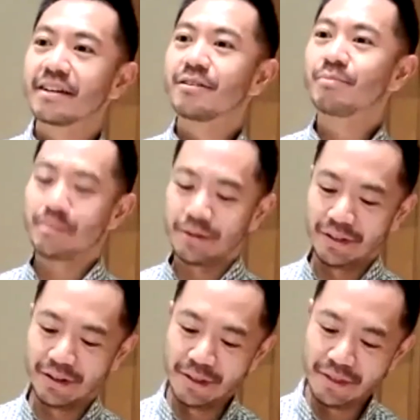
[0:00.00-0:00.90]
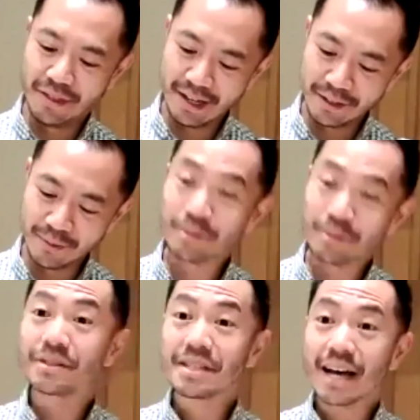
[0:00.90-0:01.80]
Remember the good things, remember
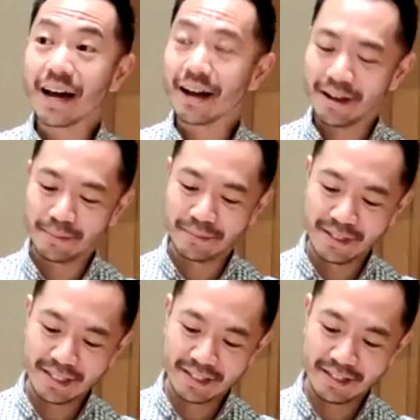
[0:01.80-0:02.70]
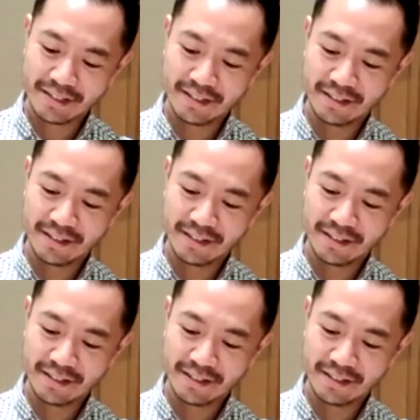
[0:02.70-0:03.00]
the good times.